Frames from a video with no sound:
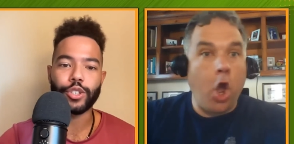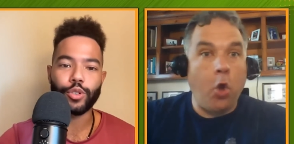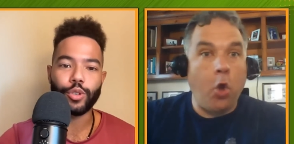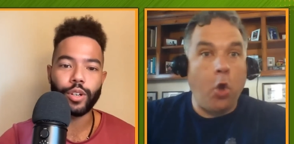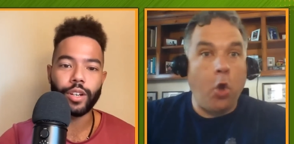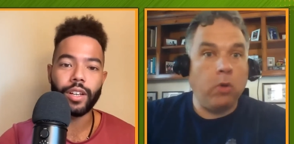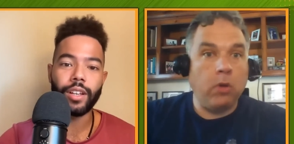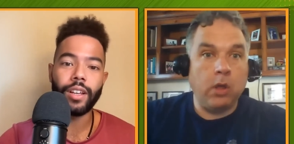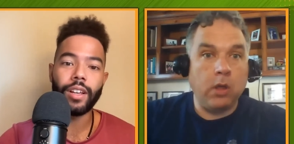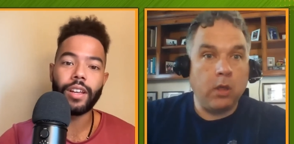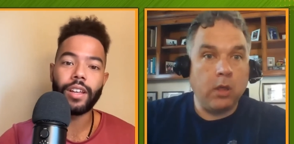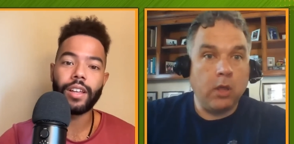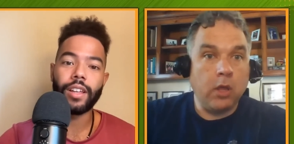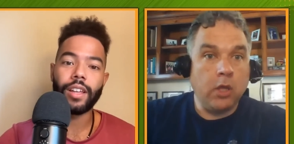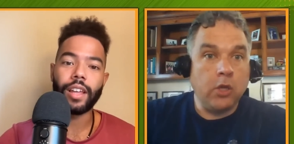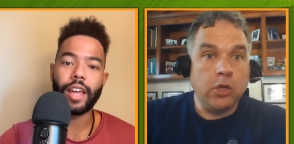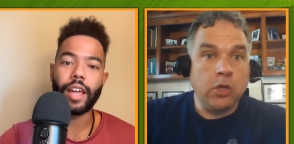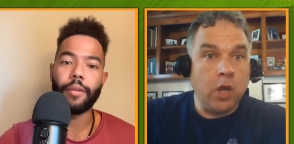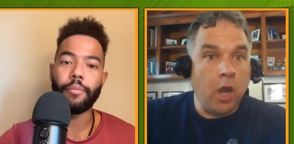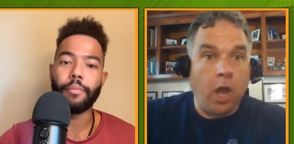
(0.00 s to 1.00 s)
Speaker 1: history?
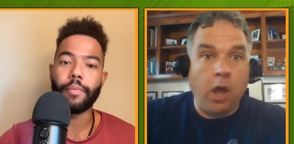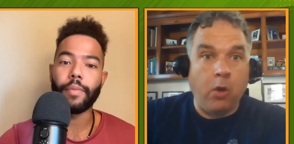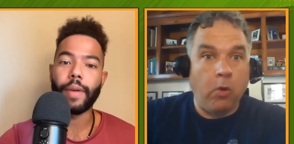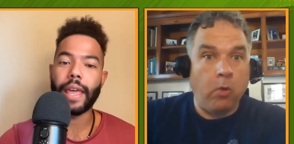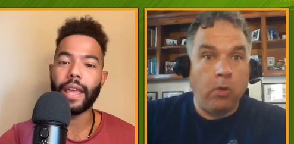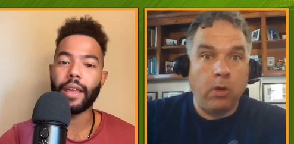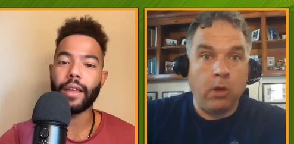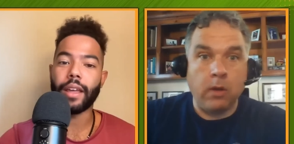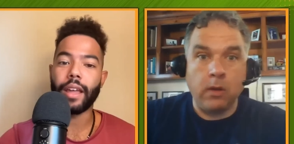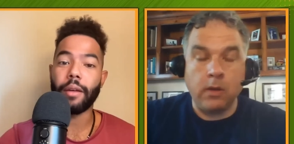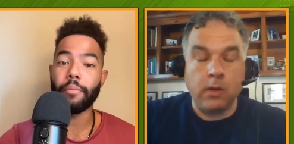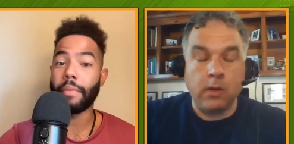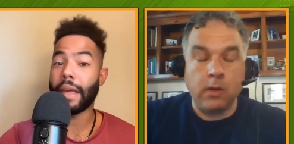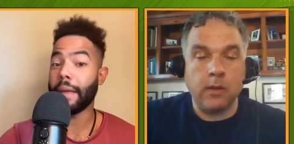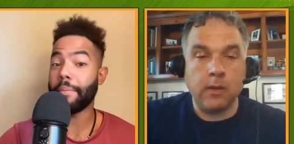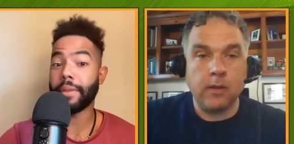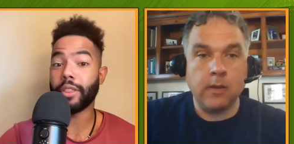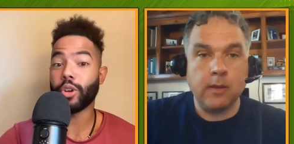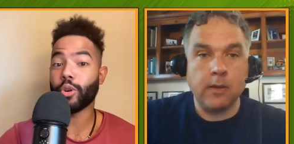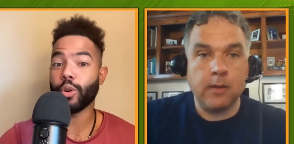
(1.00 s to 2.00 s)
and no. may, it
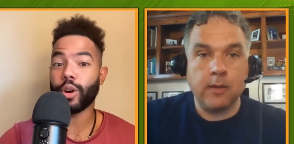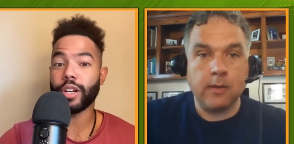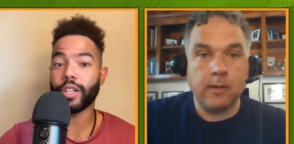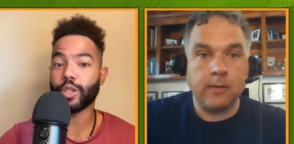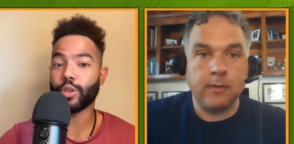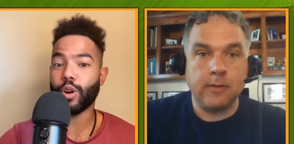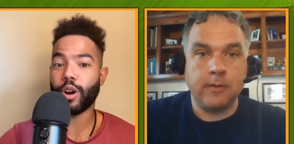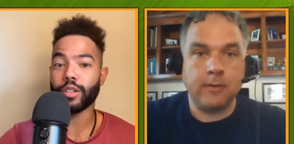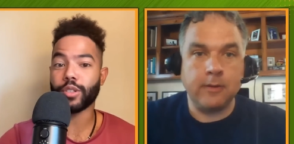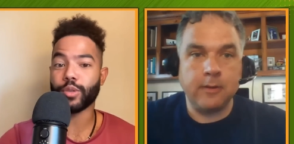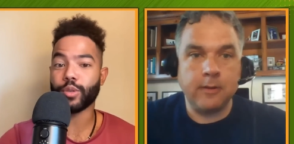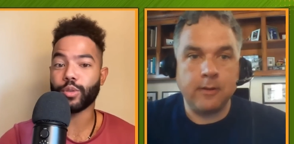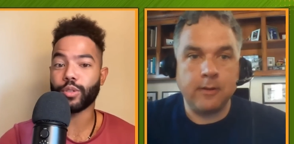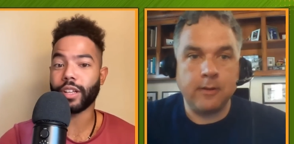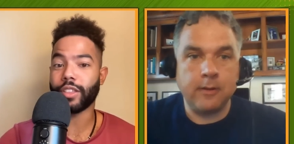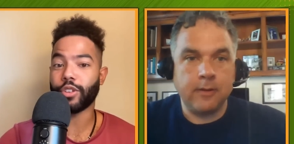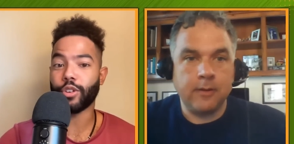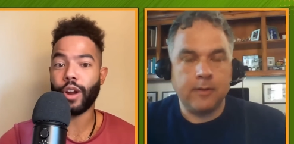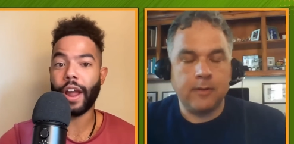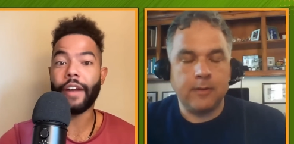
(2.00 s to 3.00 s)
may be the greatest crossroads
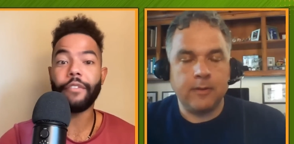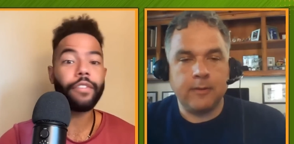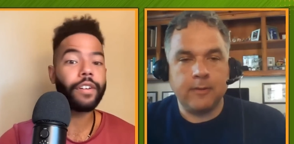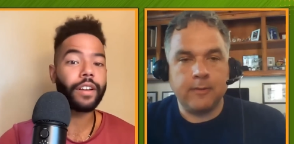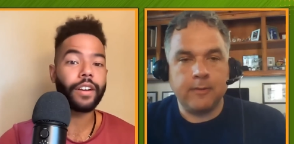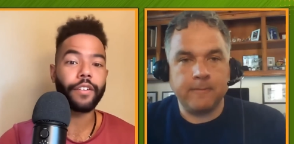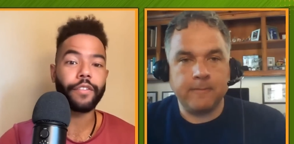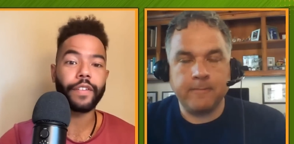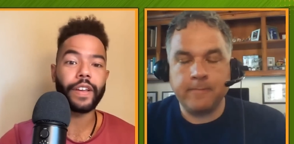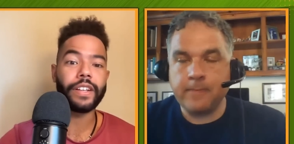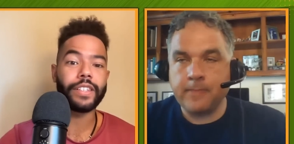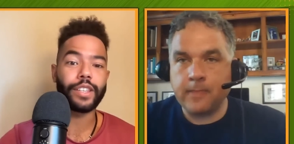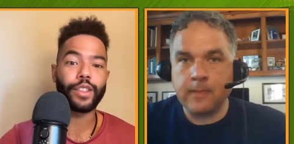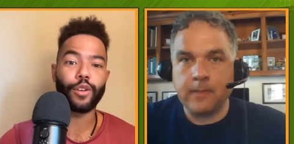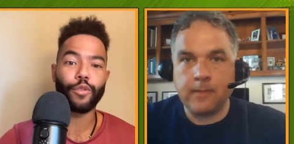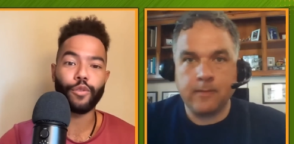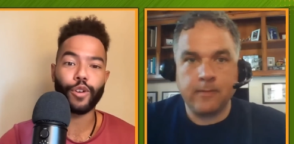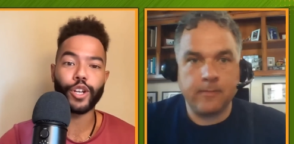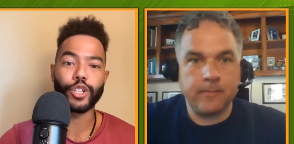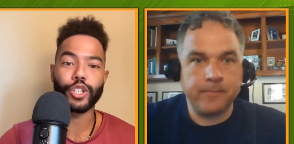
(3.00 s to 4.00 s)
that they're ever going to face in
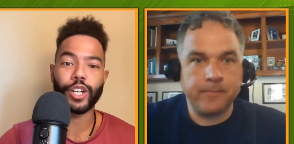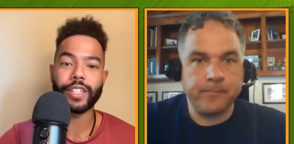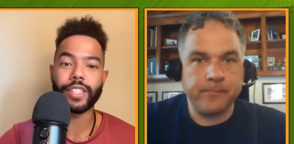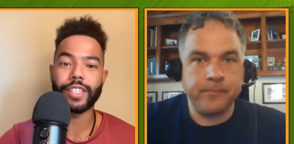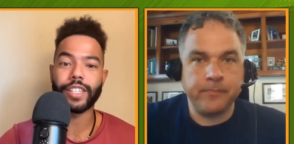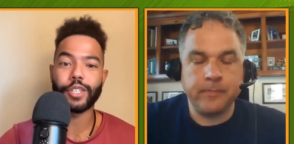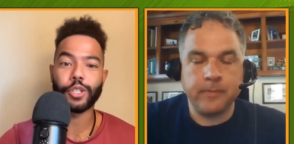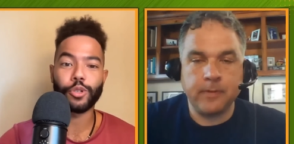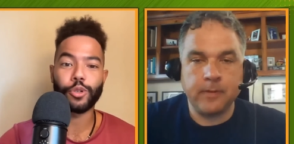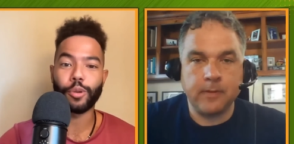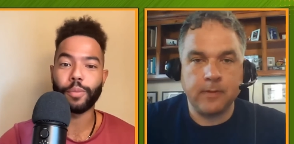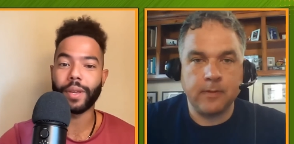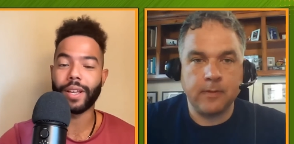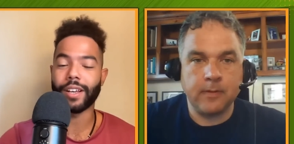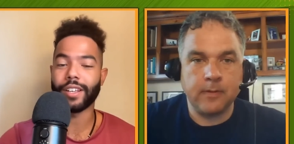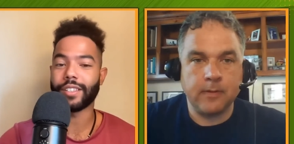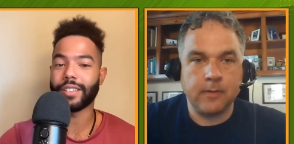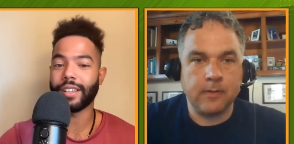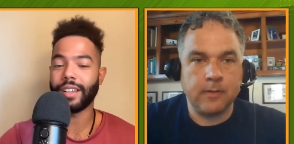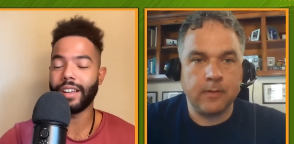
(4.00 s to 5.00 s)
their franchise's history
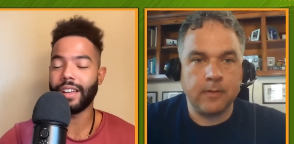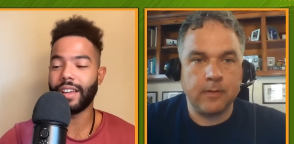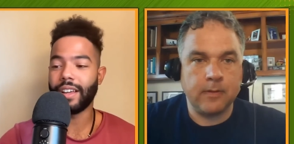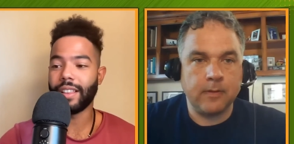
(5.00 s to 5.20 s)
because